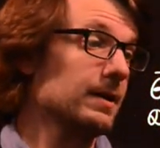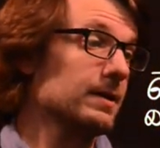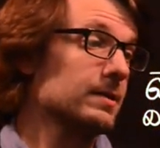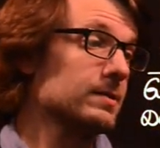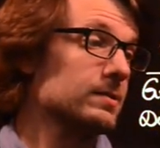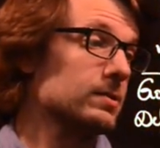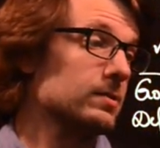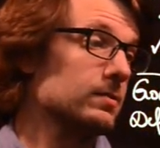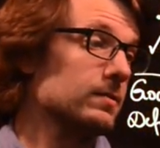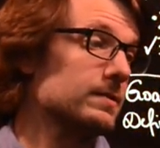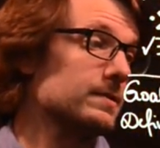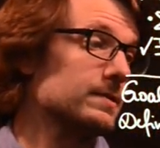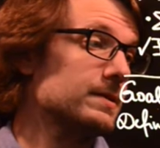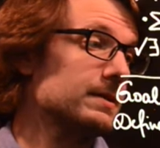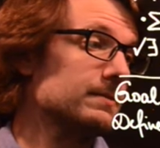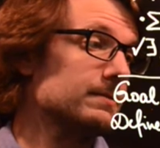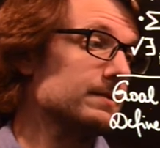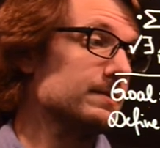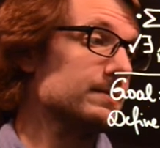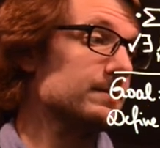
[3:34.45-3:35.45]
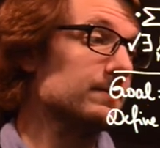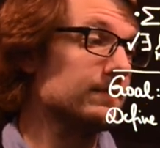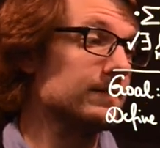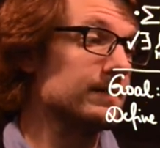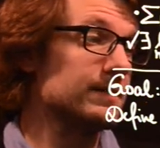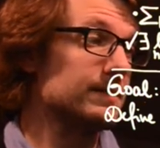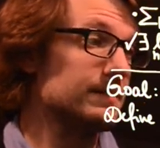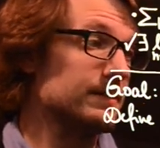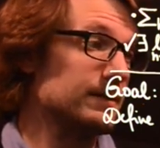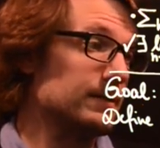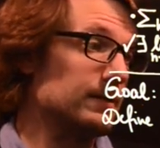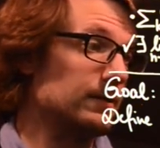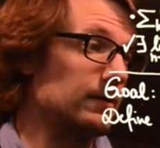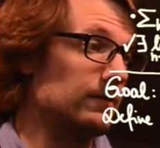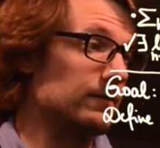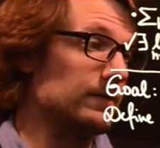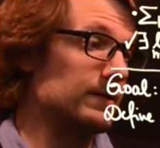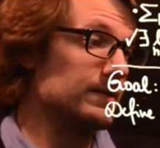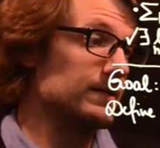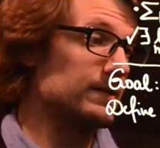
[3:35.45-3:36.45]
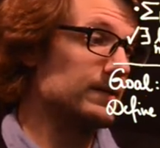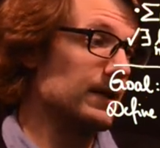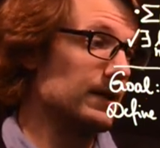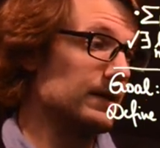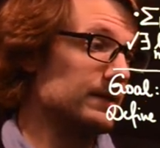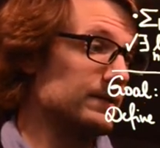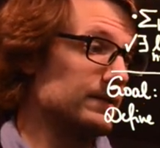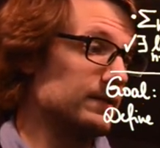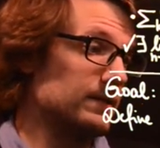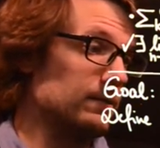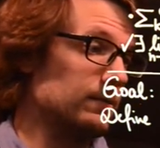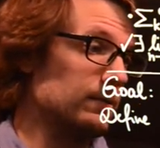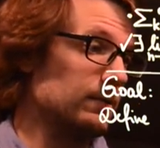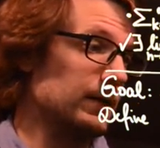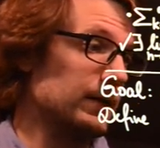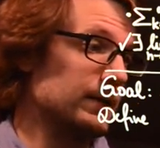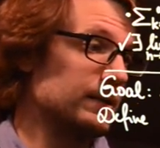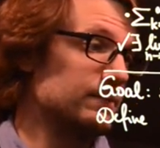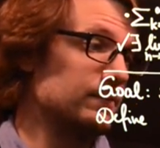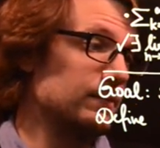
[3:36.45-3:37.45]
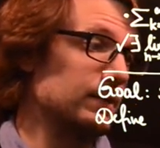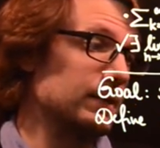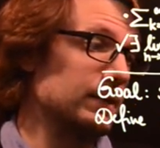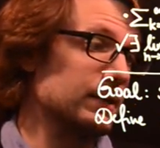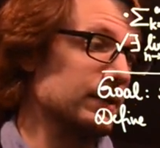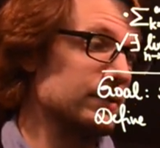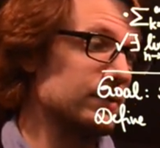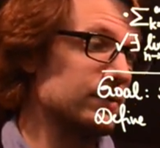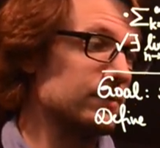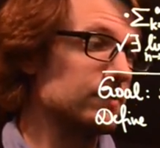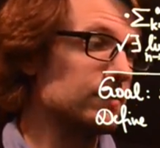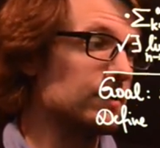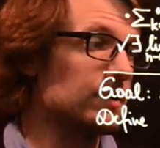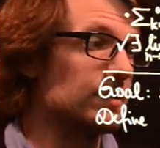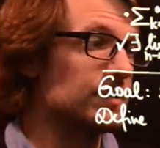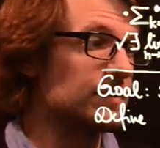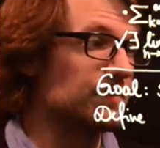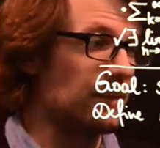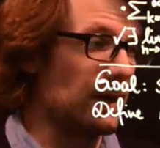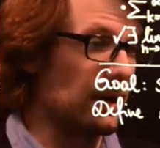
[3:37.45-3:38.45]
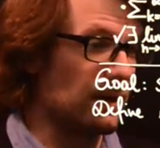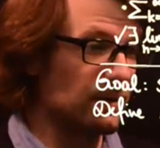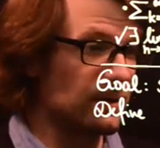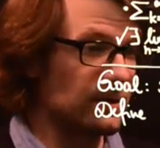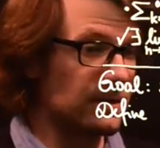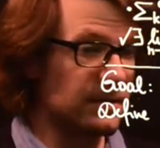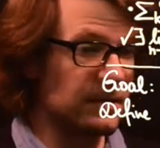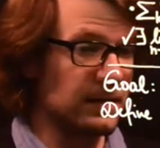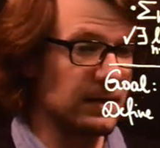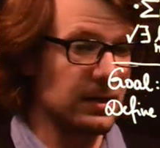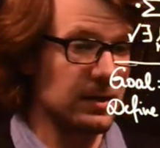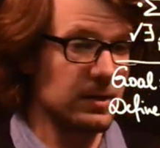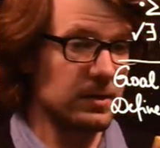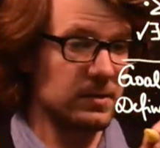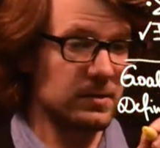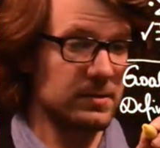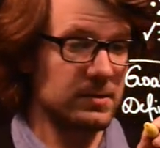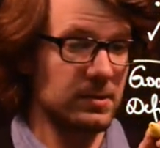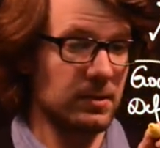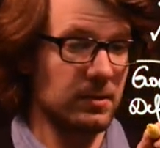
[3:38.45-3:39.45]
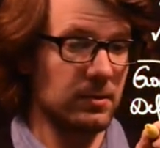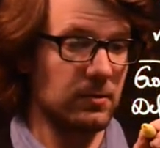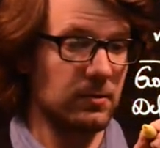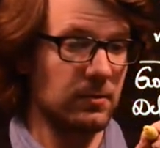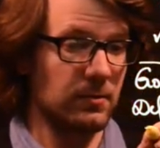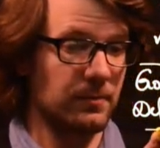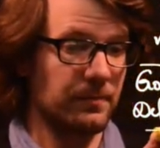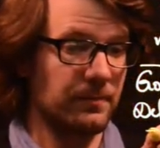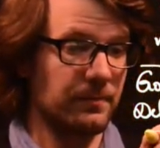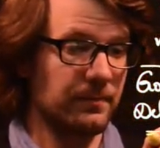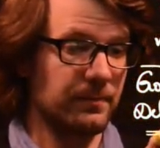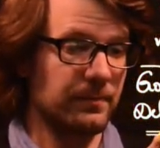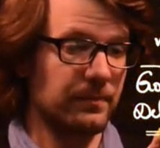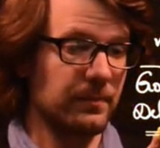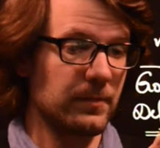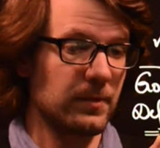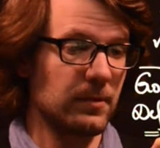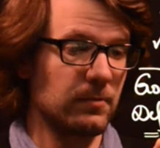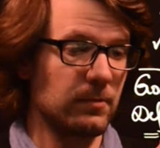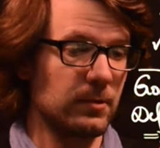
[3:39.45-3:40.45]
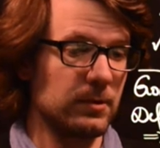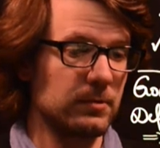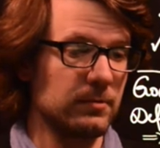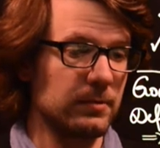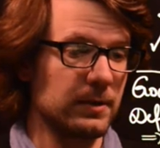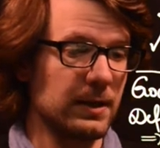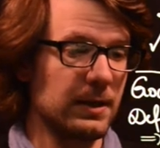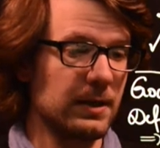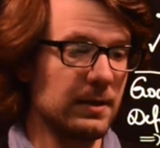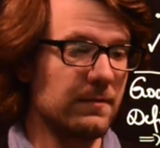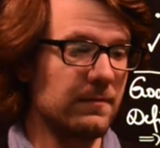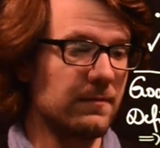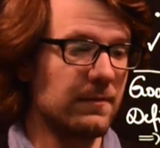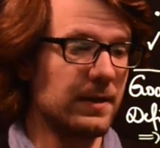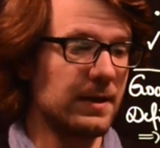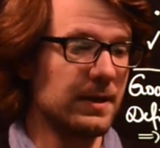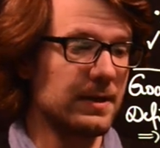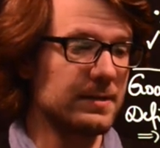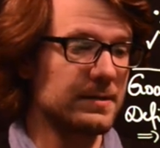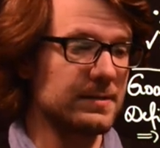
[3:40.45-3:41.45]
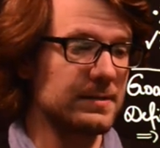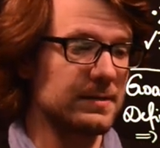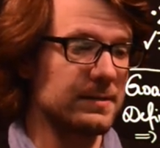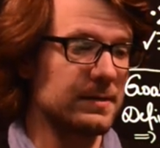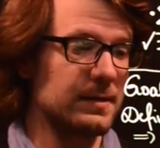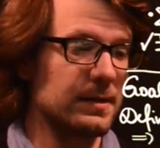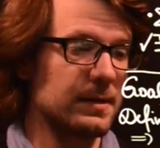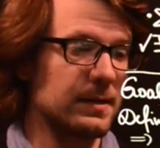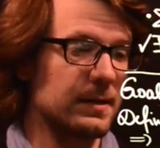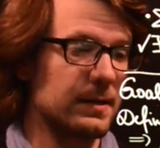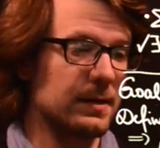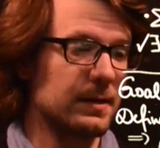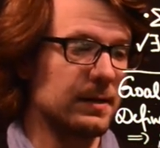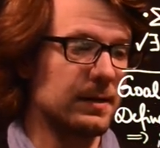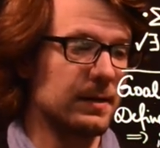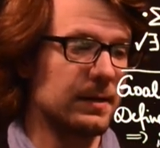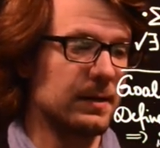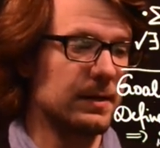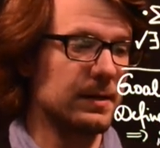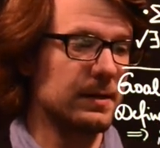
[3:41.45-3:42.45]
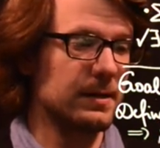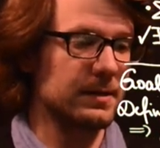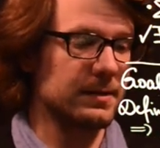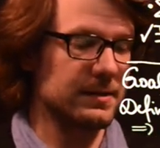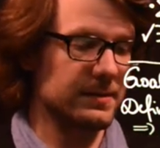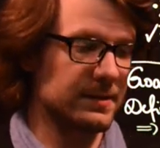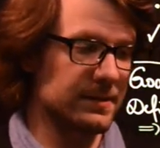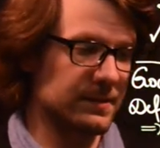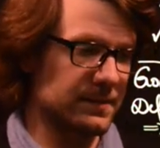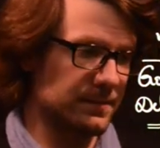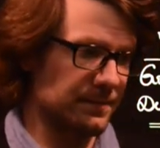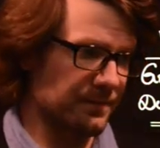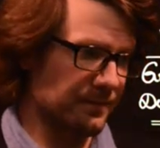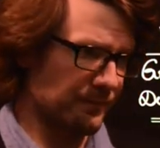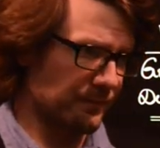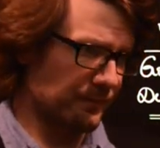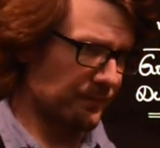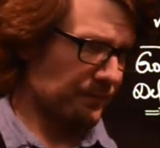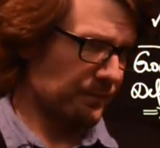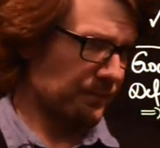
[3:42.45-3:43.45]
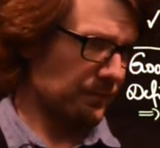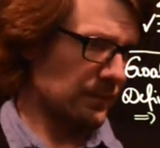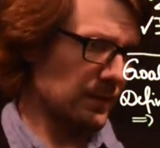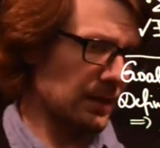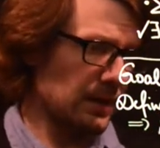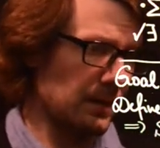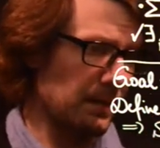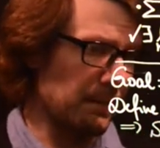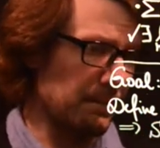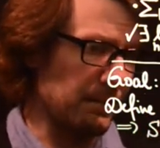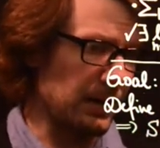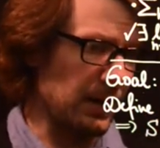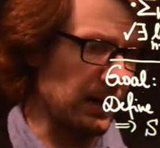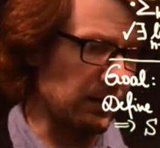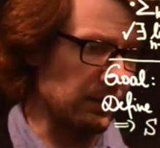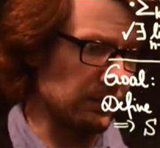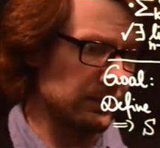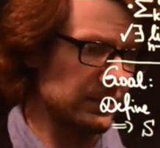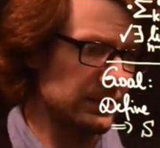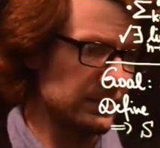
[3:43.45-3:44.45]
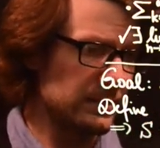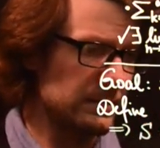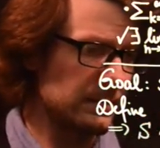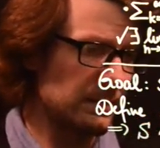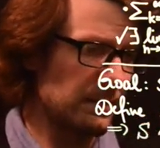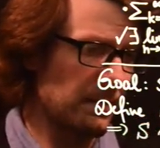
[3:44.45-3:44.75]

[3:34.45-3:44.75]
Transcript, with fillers: So the sequence of these of these x0, x1, x2 is bounded. So what do we have? S is bounded.